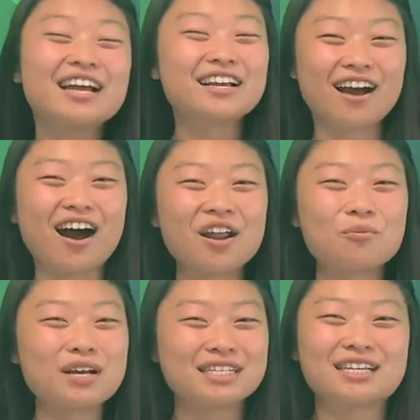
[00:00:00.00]
God
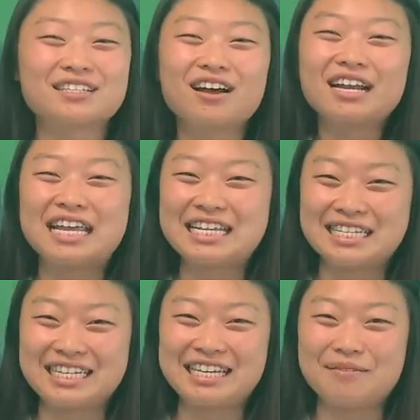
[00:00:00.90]
wants us on his
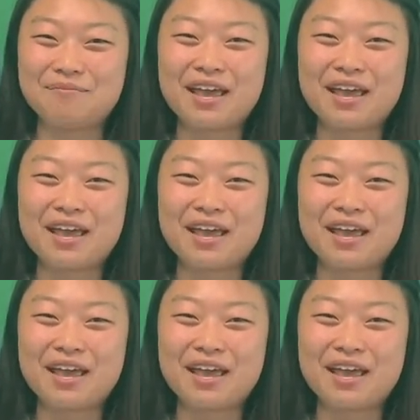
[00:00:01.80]
team,